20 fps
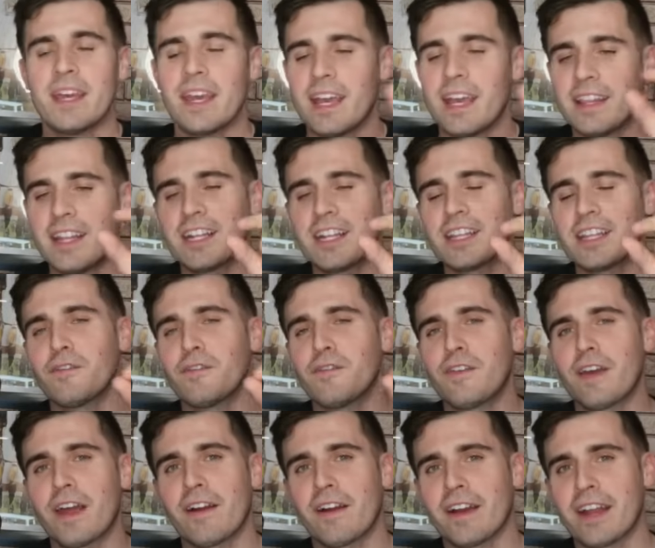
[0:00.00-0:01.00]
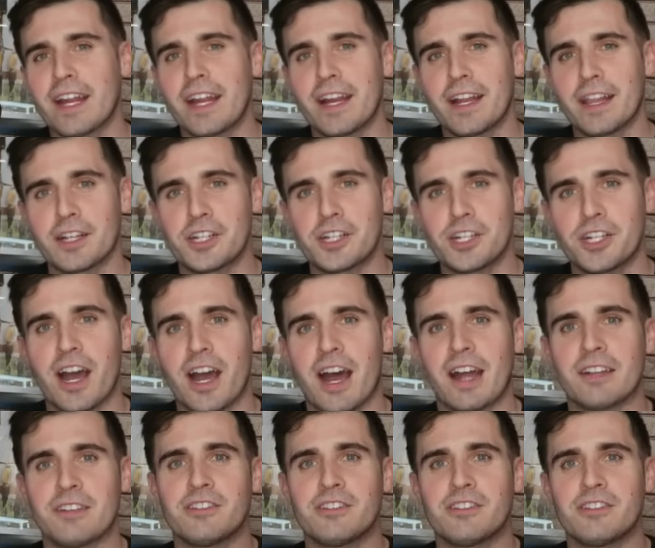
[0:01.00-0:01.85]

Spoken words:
And then at the very end of the shot,